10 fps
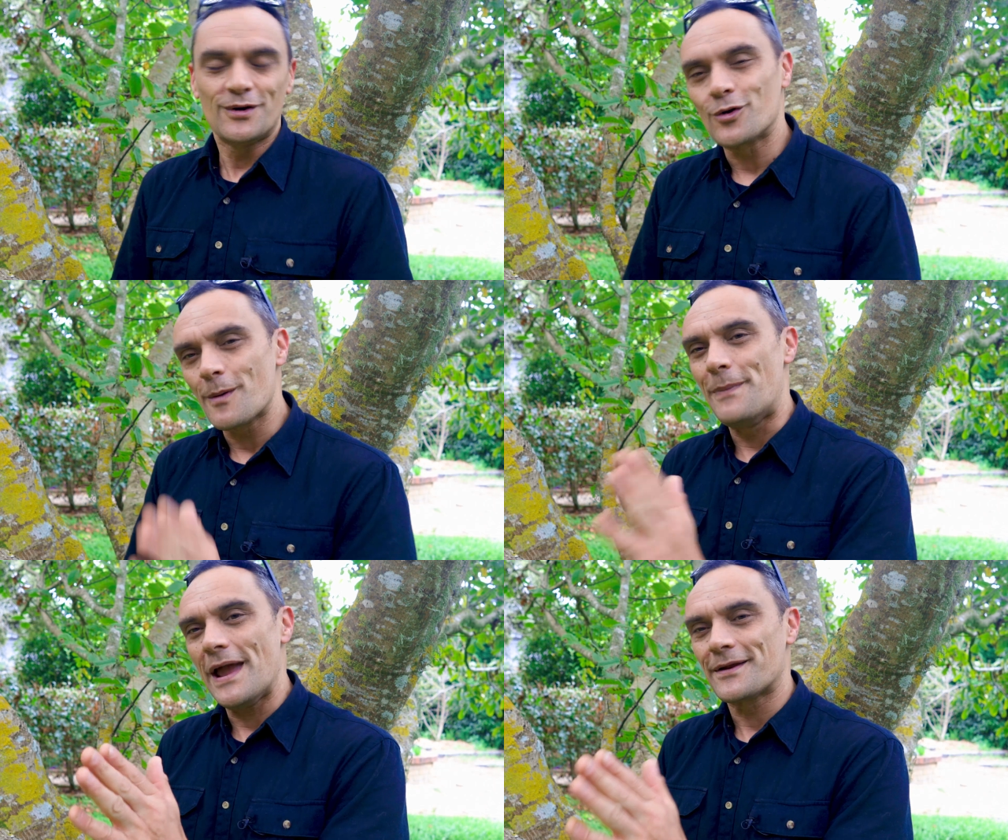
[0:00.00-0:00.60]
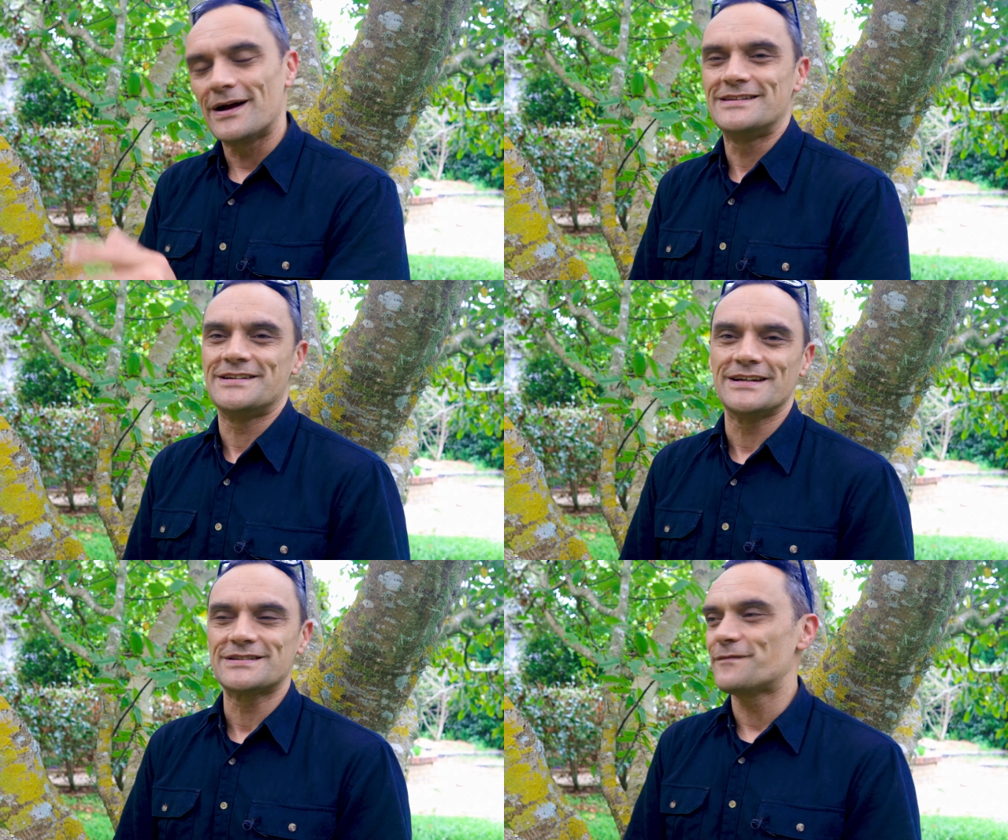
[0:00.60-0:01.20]
or a bad
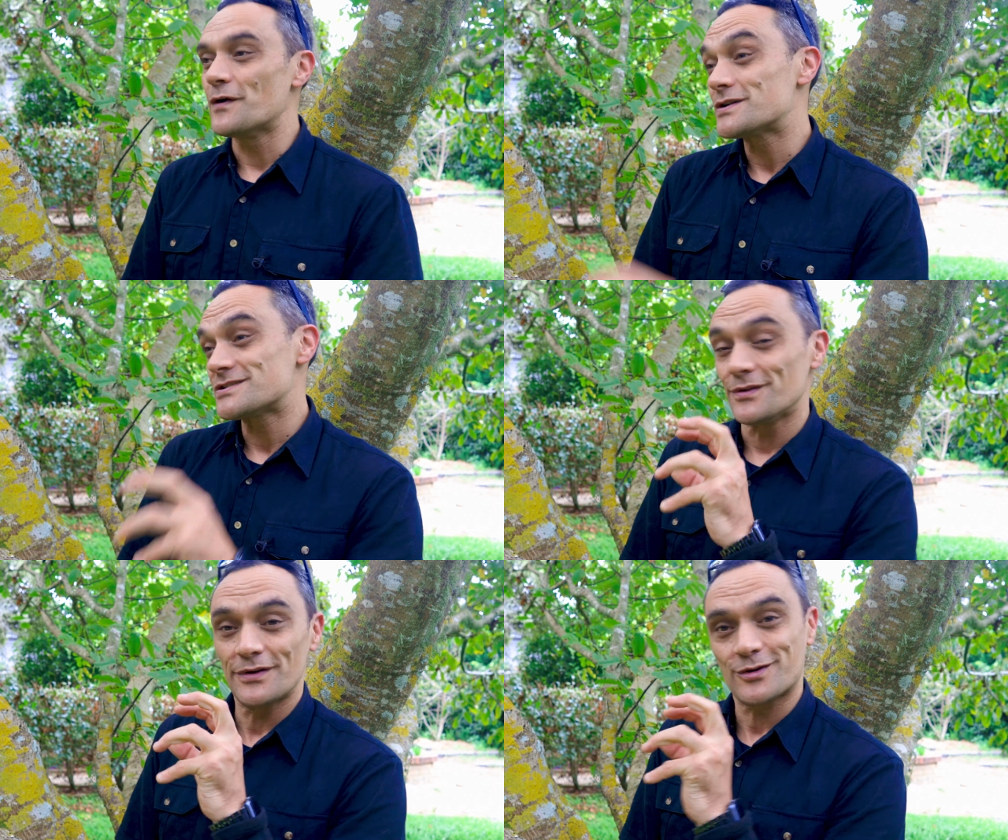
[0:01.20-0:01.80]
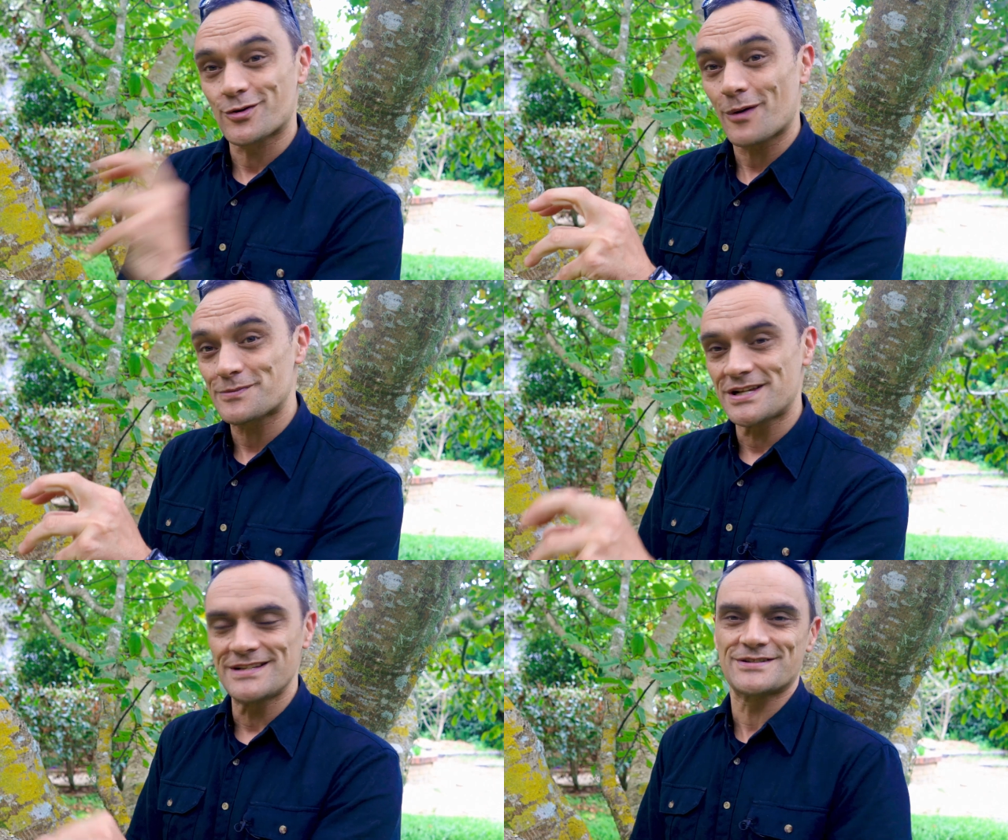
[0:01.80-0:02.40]
idea to focus on the crop
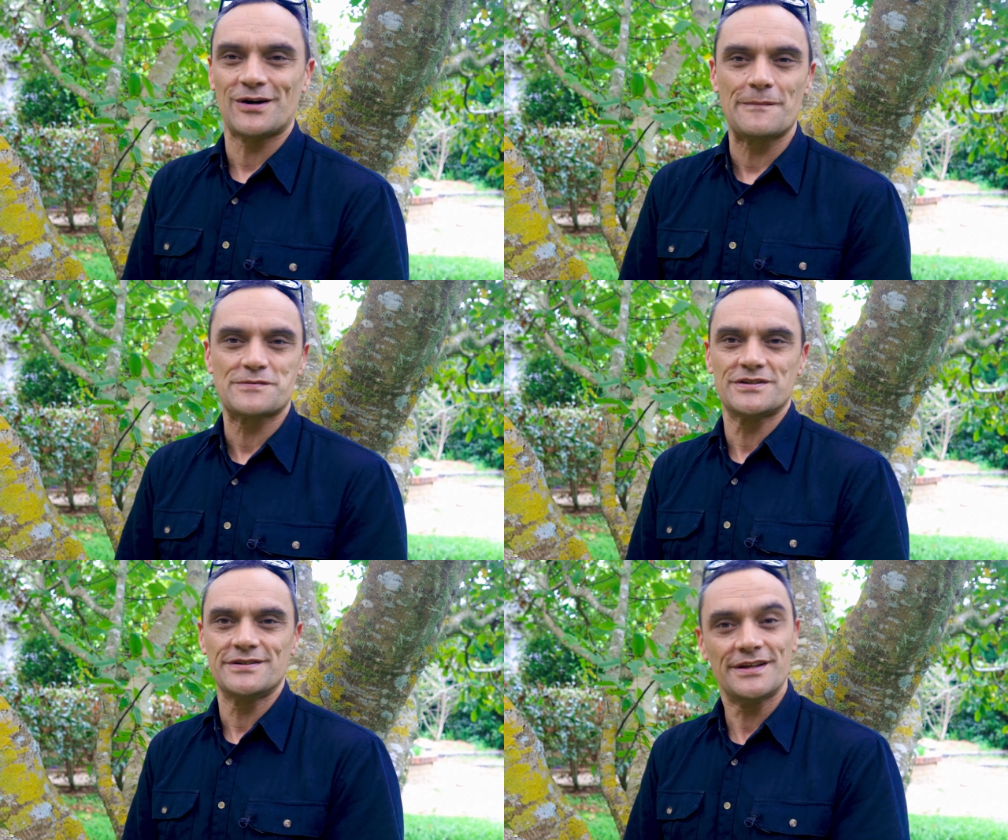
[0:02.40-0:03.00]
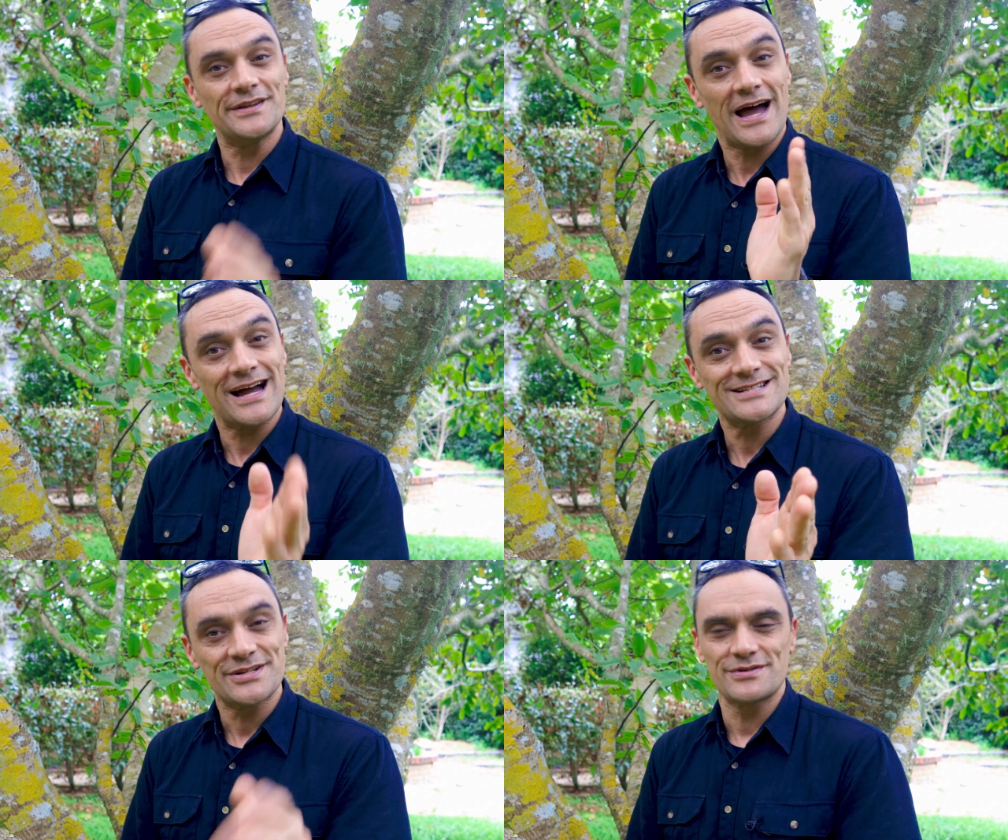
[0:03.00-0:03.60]
sensor option in the
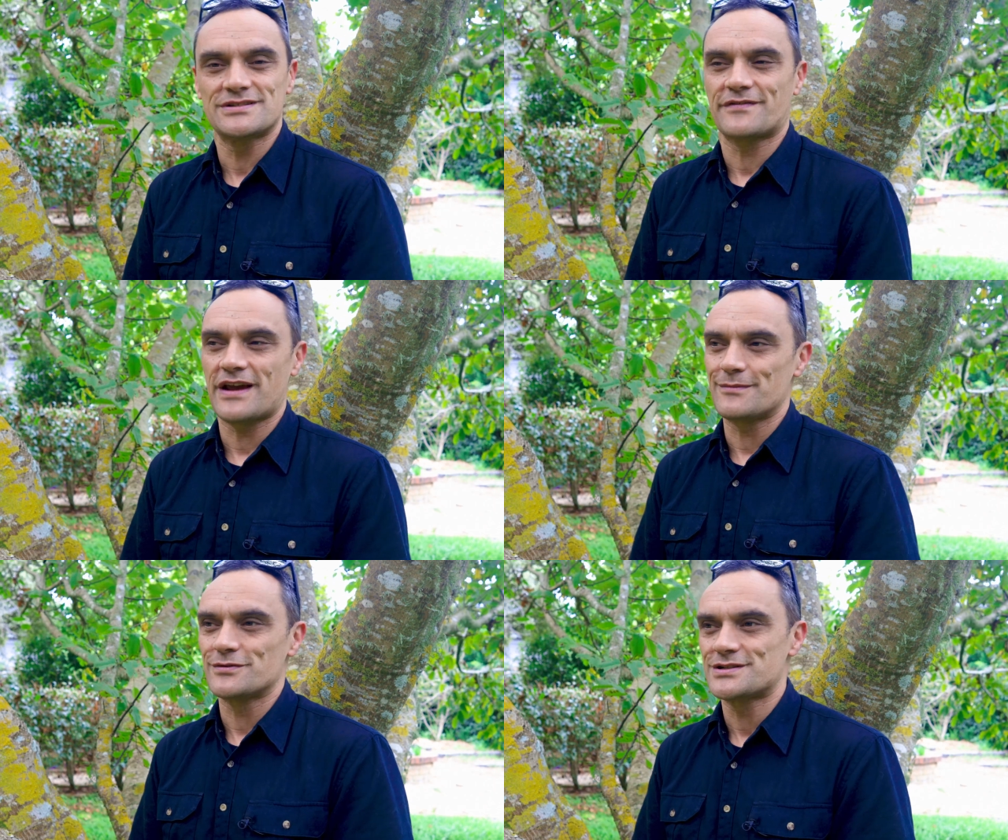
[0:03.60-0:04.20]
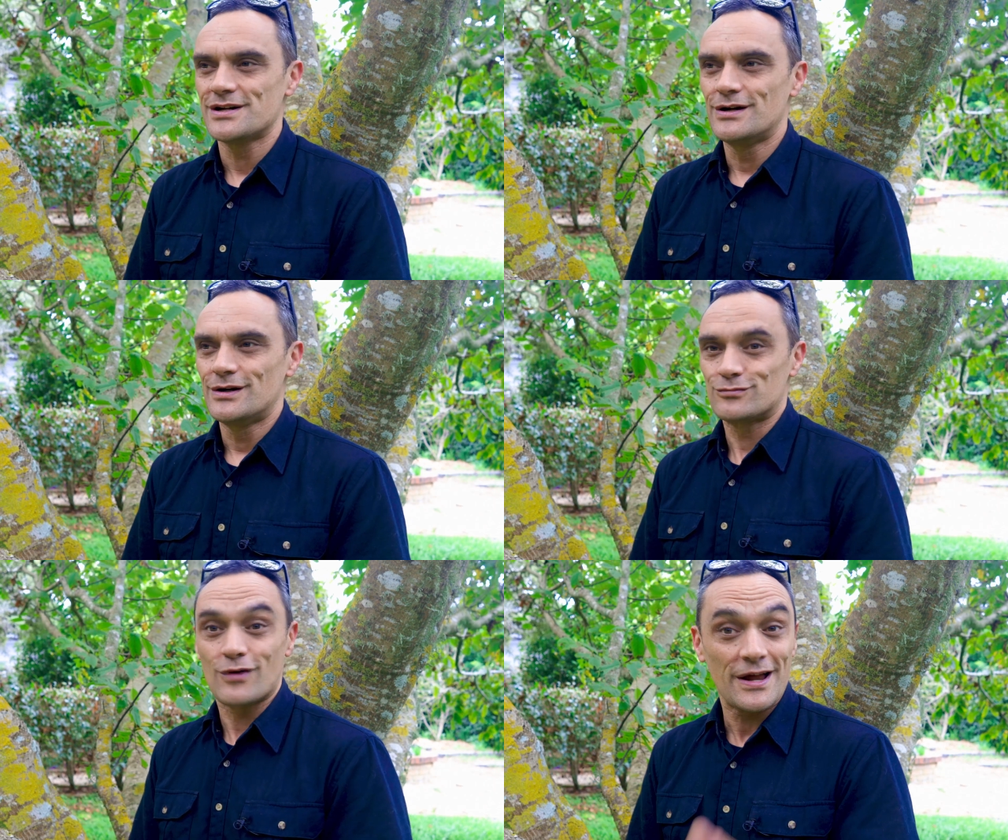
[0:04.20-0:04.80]
R series of cameras
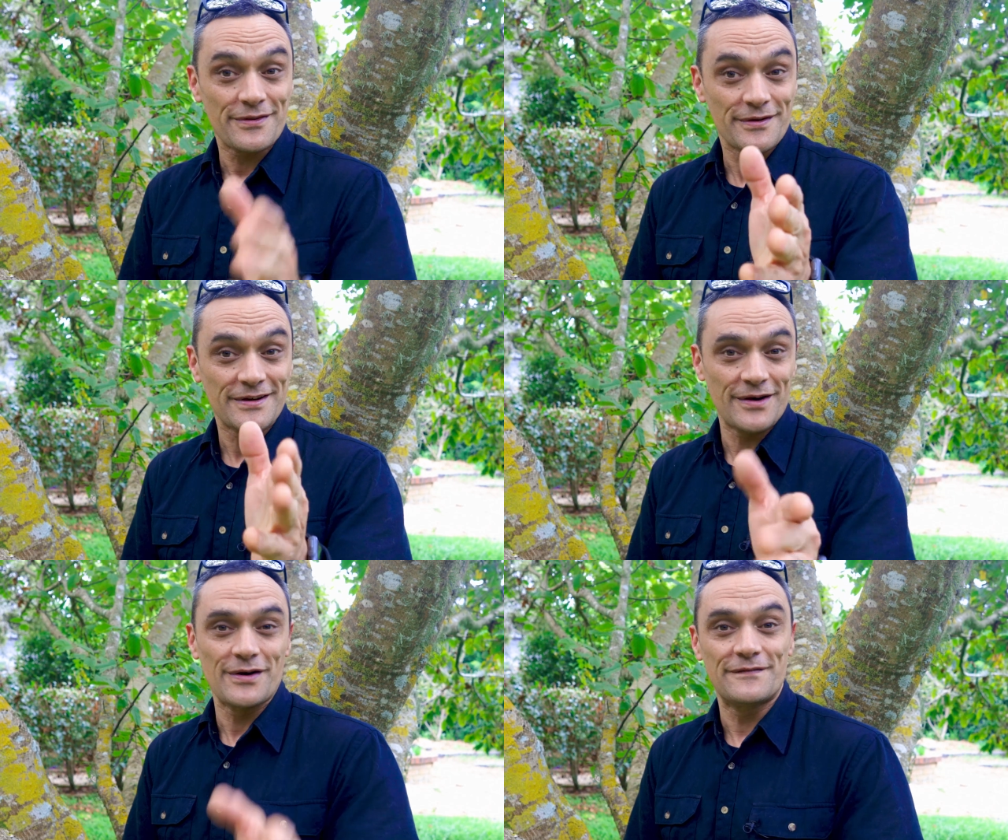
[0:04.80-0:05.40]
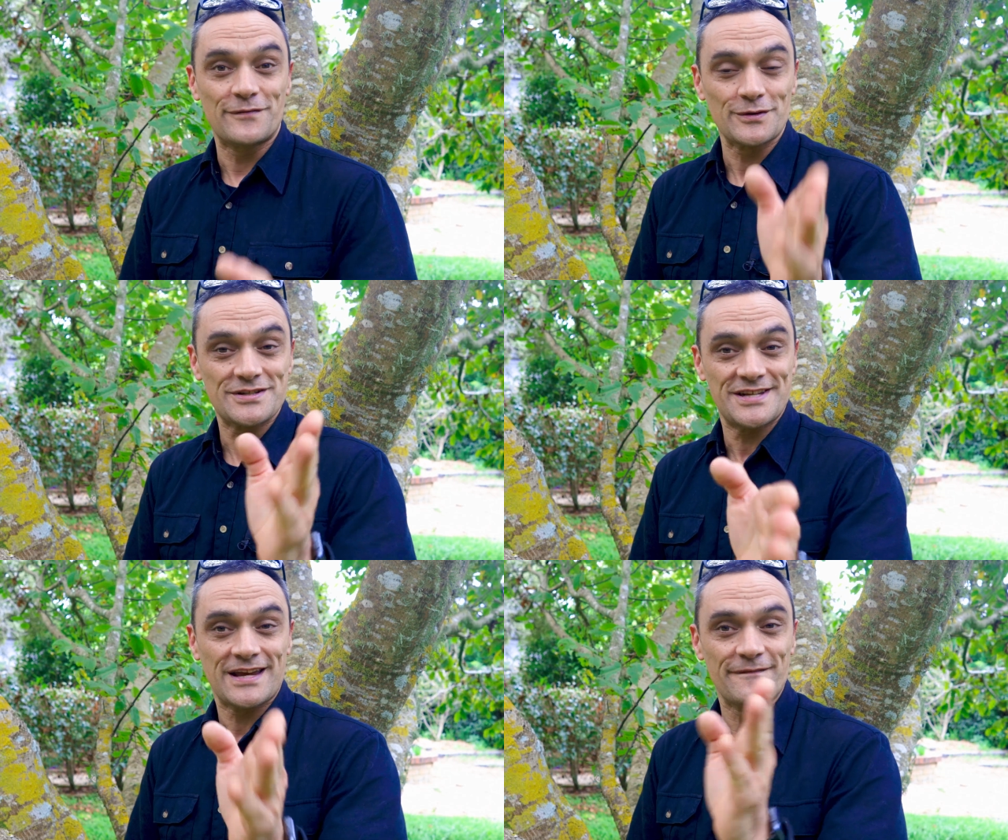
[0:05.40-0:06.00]
rather than going for the
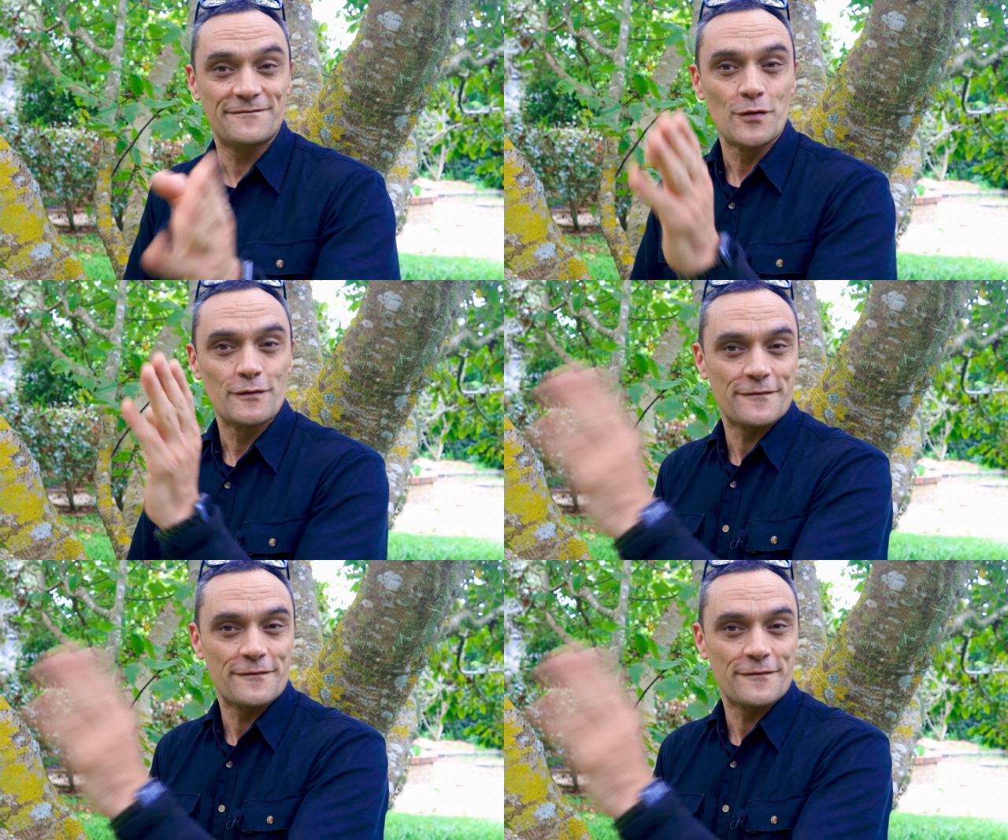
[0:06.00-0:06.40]
second full